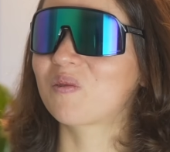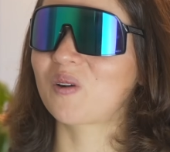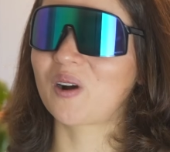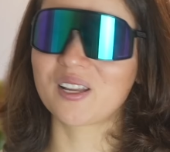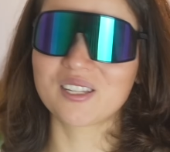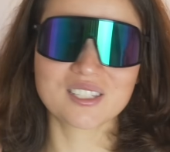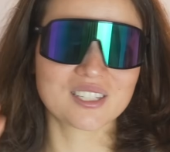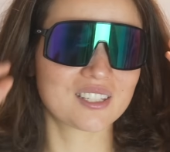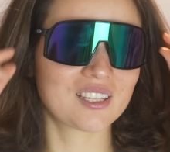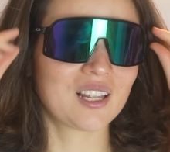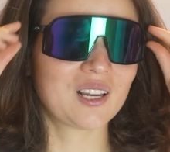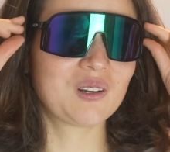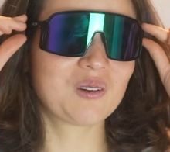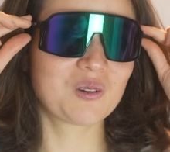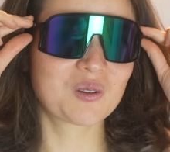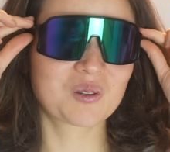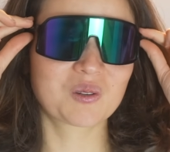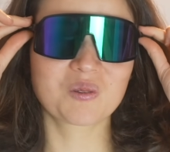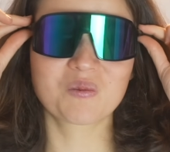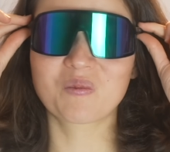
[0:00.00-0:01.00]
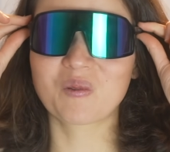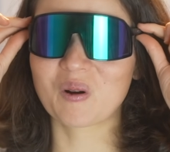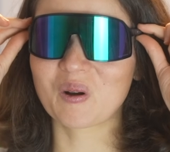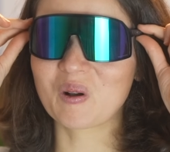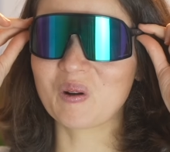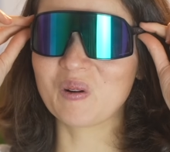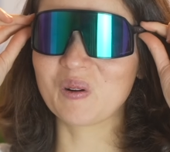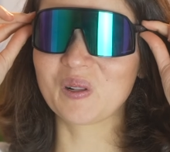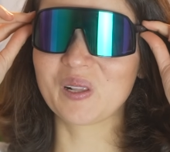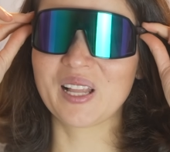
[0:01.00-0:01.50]
friends. They look super
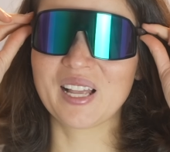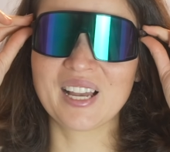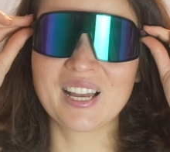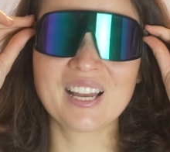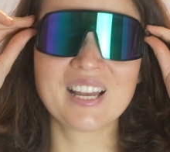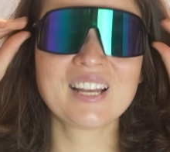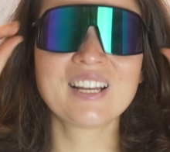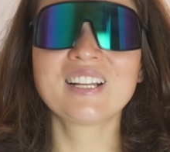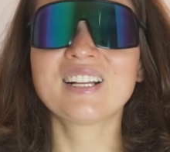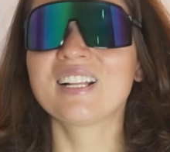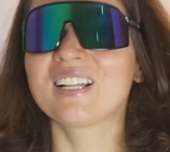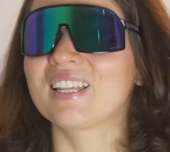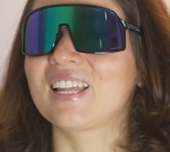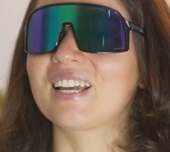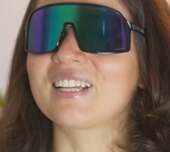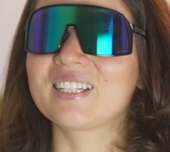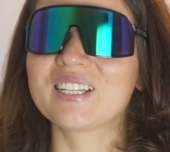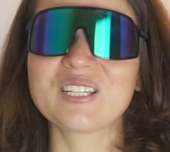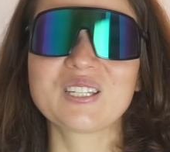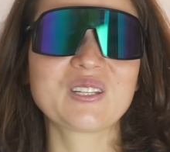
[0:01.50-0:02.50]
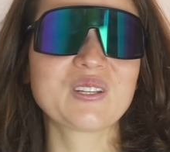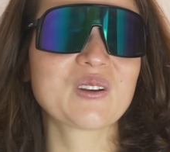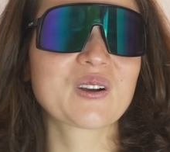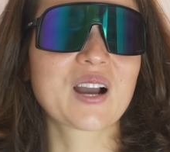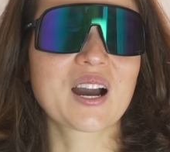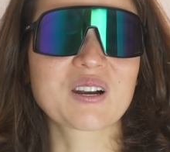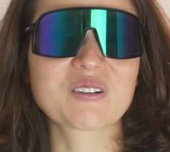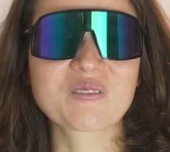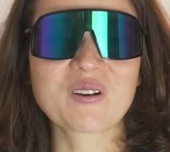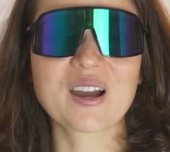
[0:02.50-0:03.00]
cool. Like this you
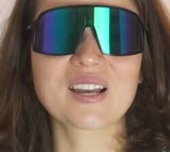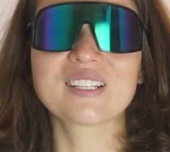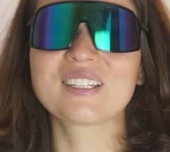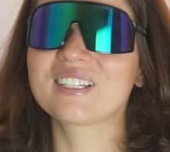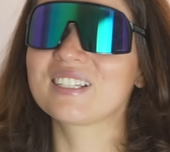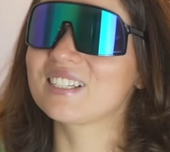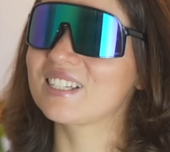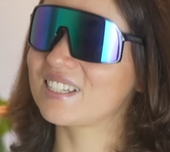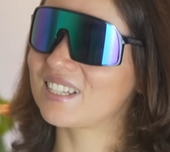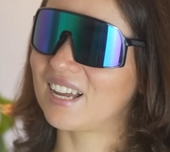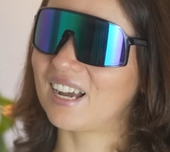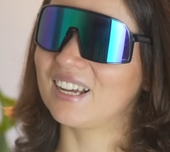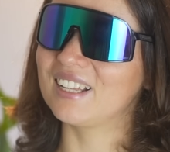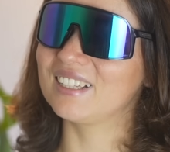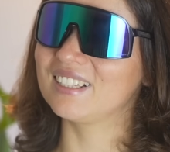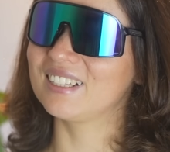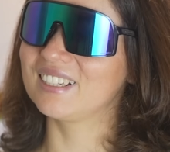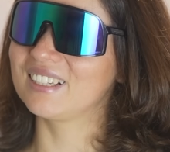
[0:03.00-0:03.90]
can ride in style.